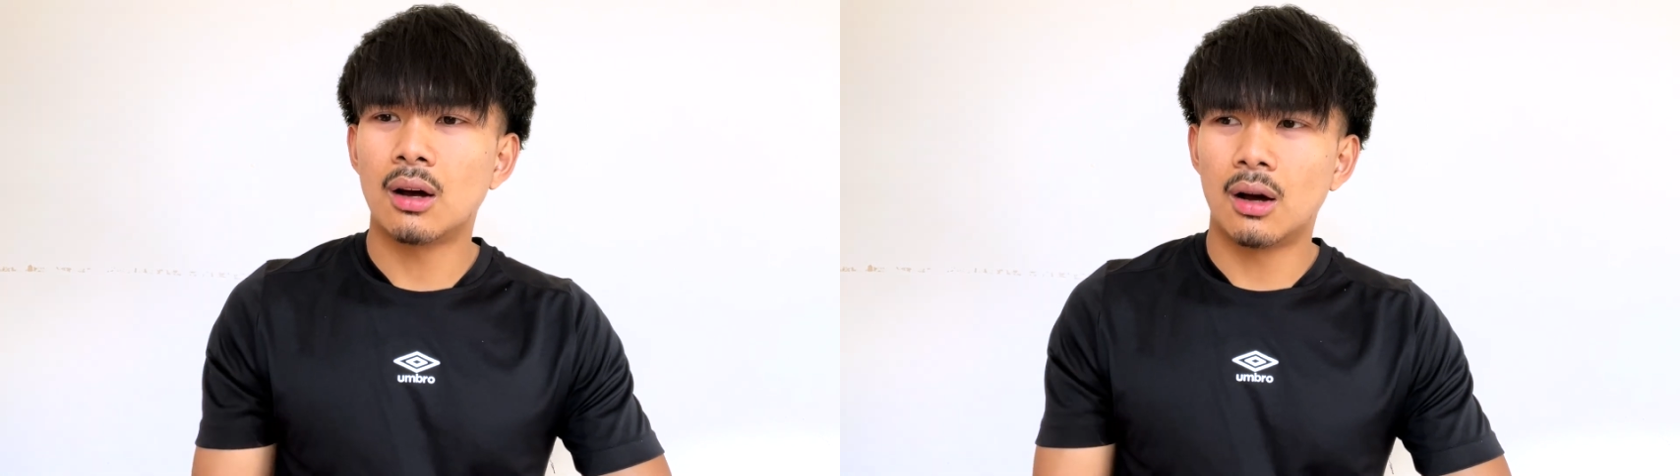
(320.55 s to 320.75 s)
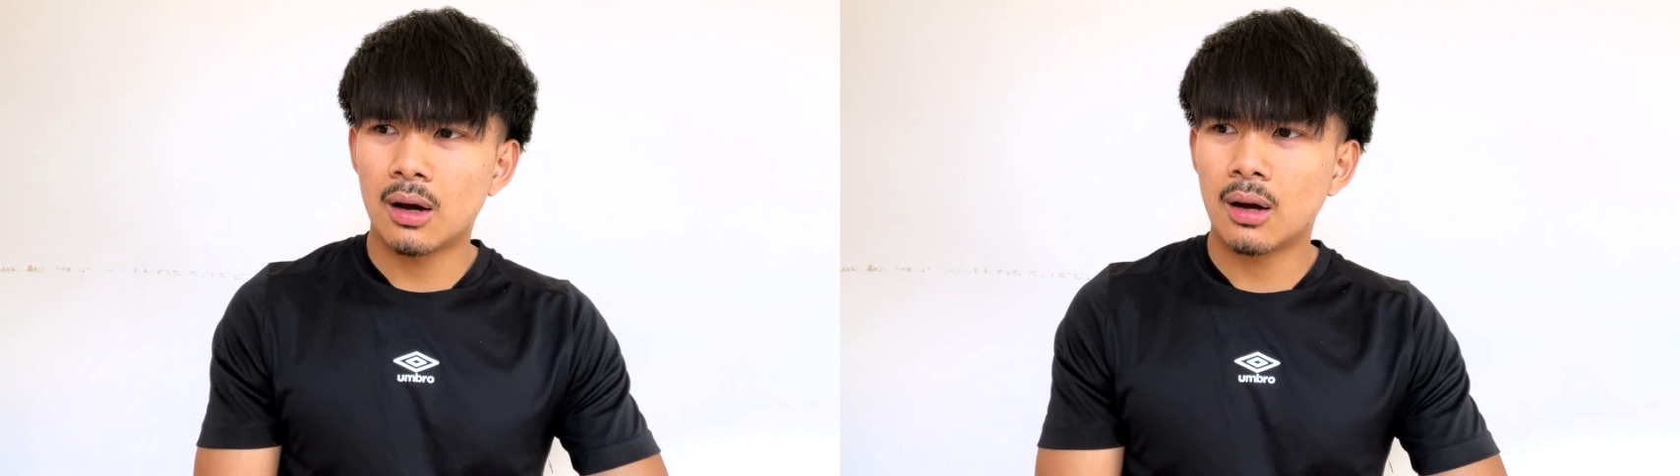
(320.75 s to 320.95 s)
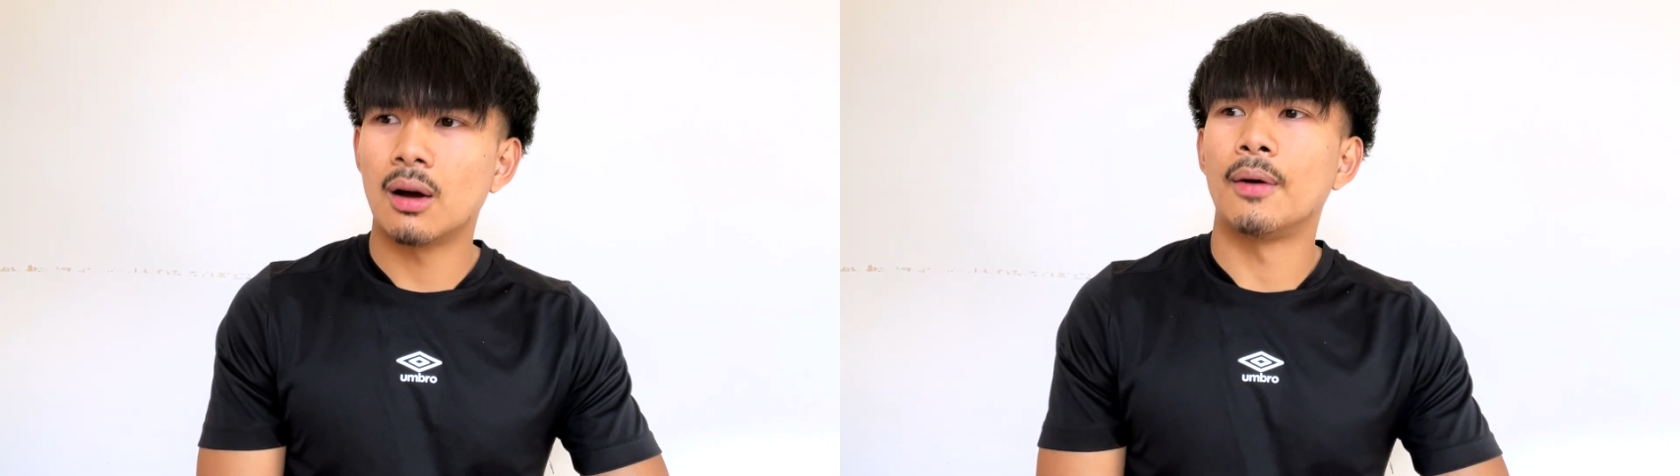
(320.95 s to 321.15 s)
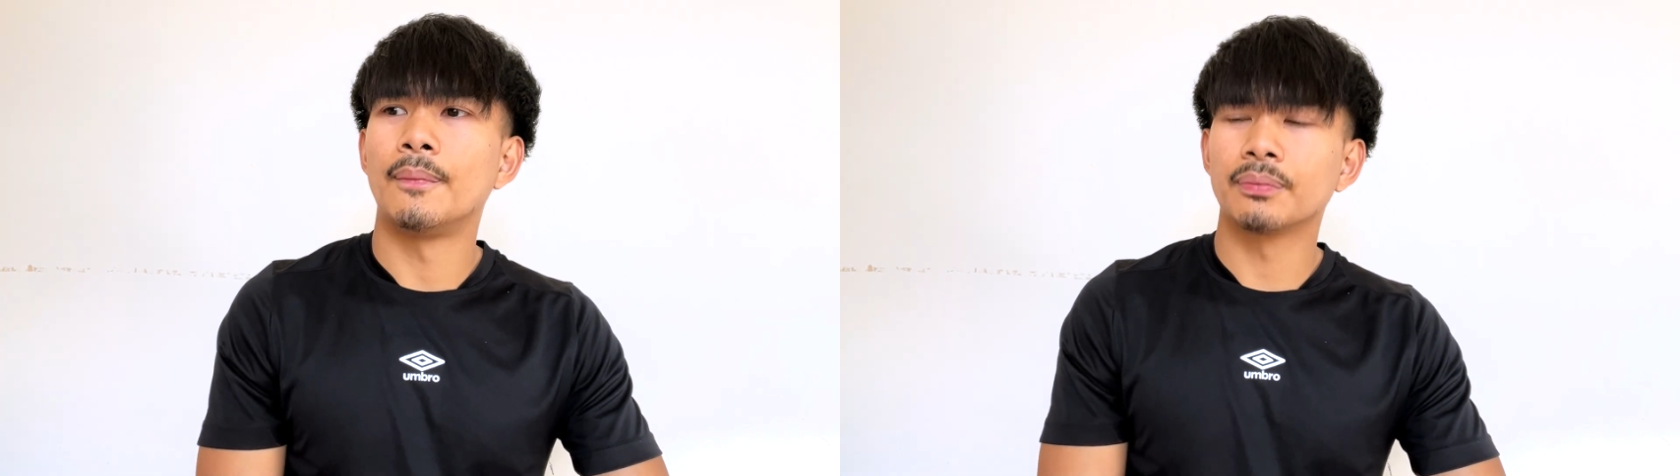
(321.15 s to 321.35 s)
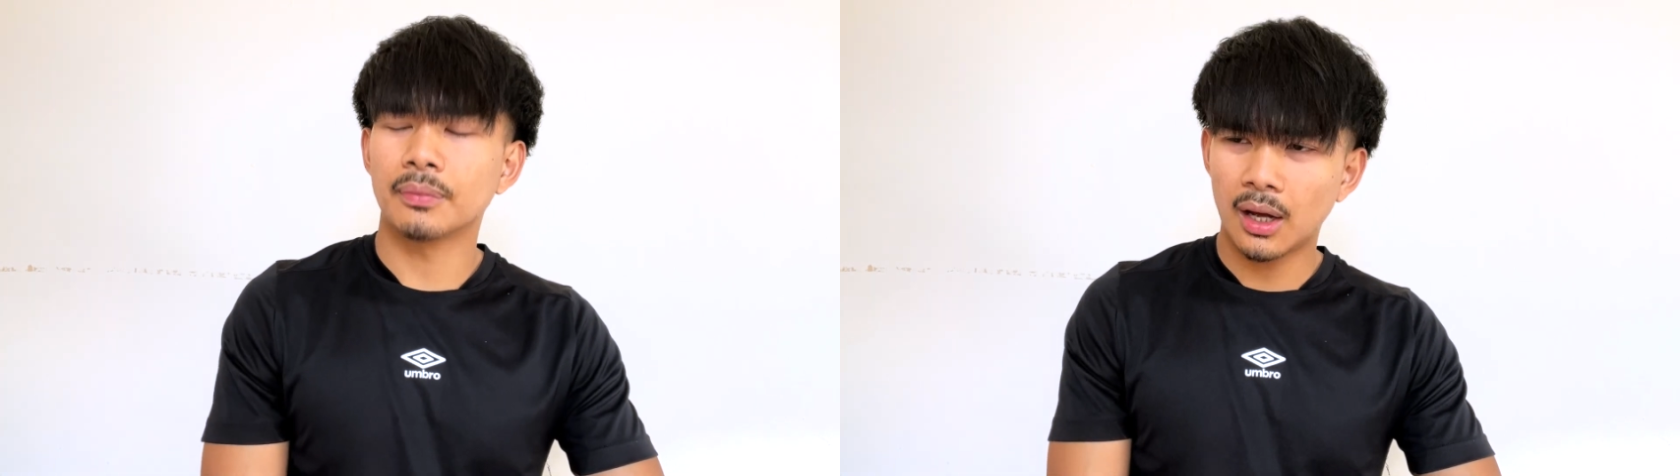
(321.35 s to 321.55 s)
ah, oh,
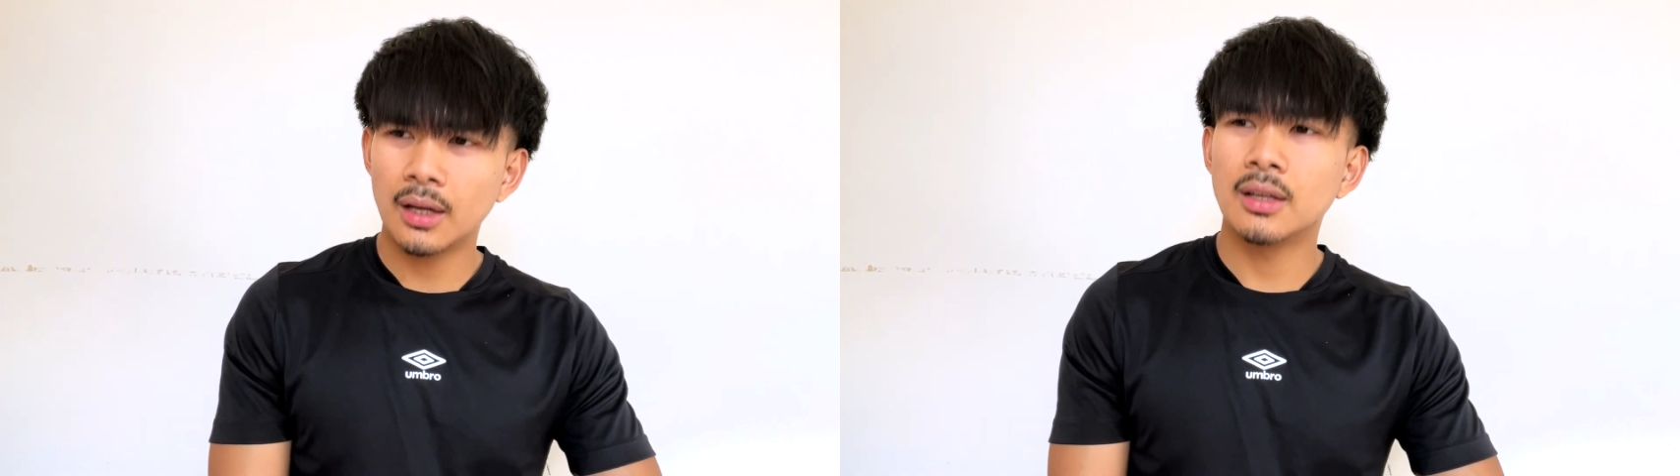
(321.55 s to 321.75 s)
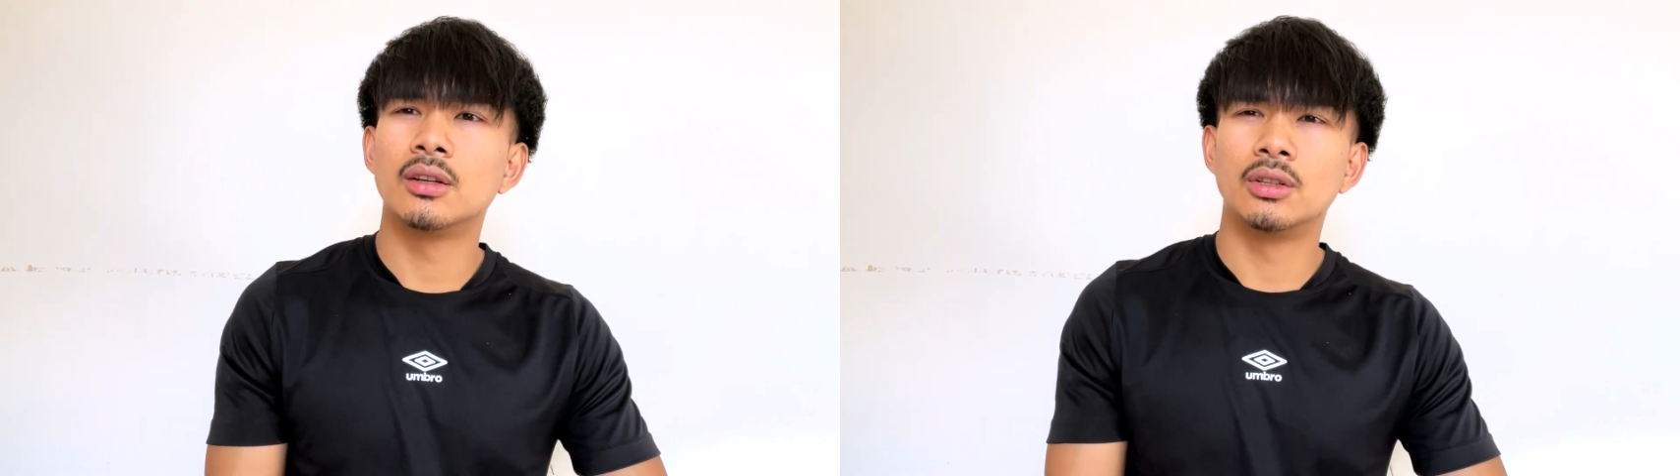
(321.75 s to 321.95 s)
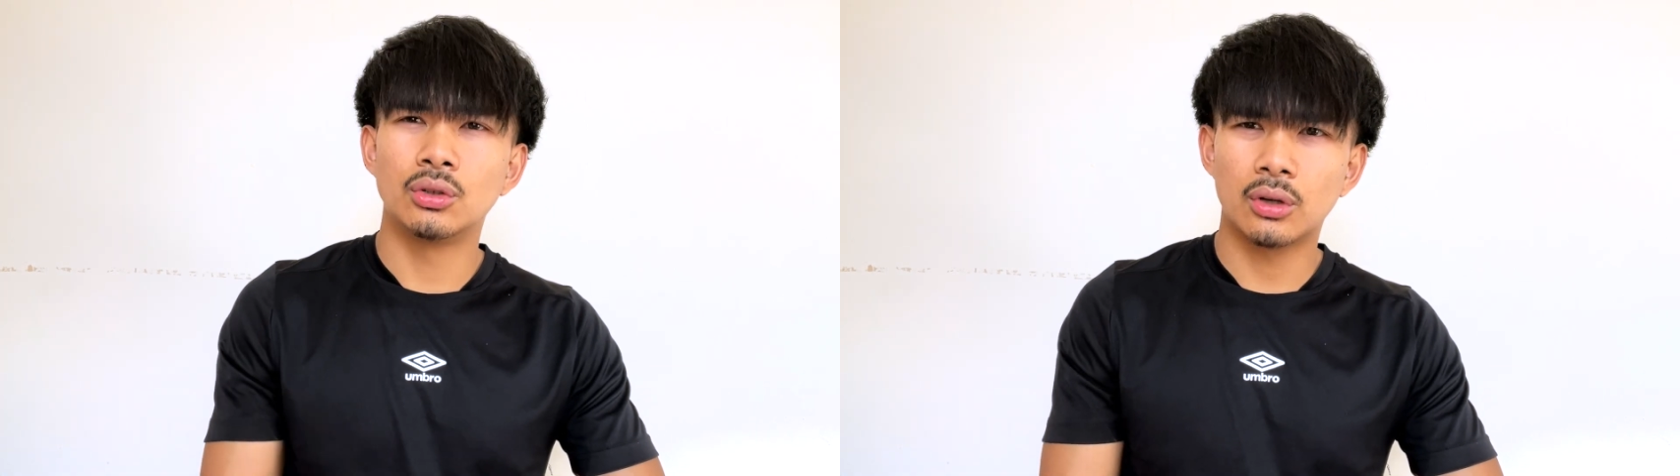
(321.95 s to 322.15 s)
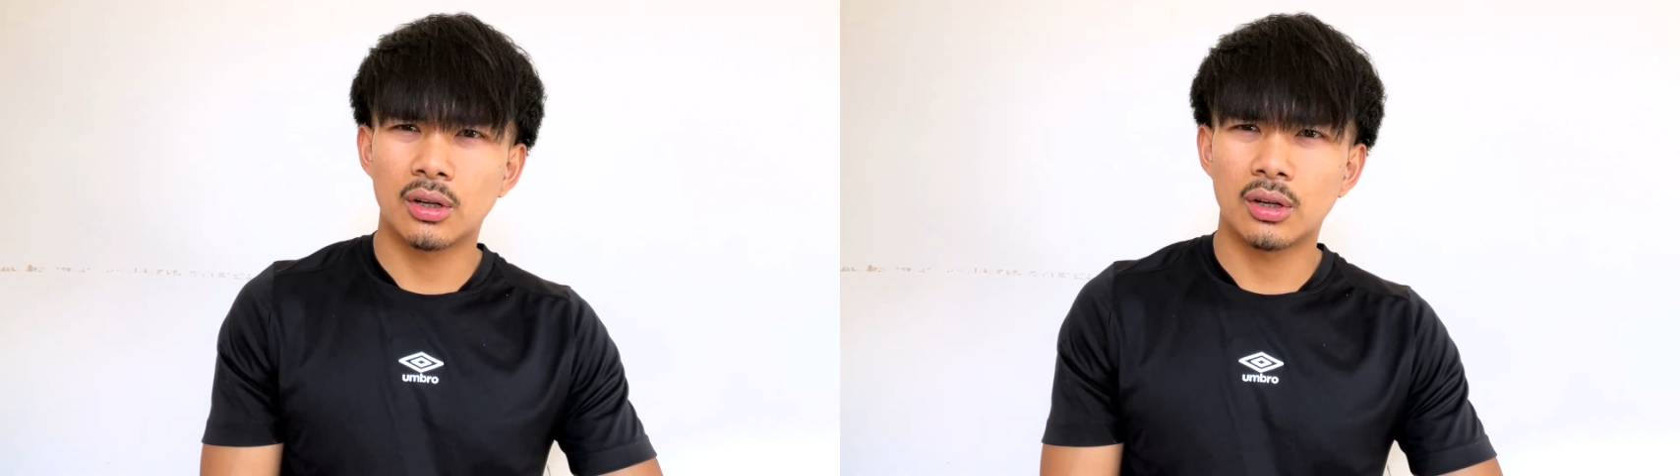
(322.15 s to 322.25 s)
I hear you.